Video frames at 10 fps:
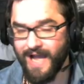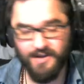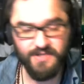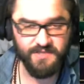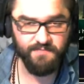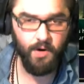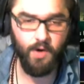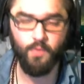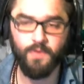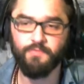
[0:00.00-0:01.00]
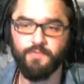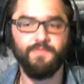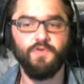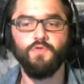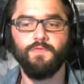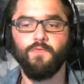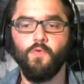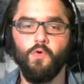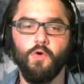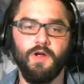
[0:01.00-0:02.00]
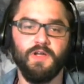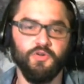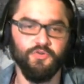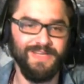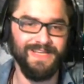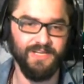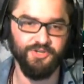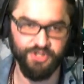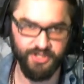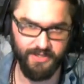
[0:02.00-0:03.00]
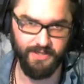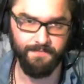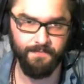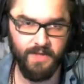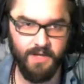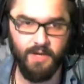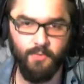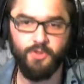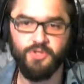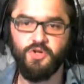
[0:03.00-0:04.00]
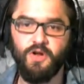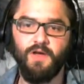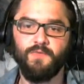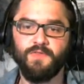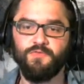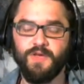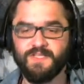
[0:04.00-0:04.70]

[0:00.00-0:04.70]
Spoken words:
Houses of Morrowind review for Green Agility. We're going to start off with Dres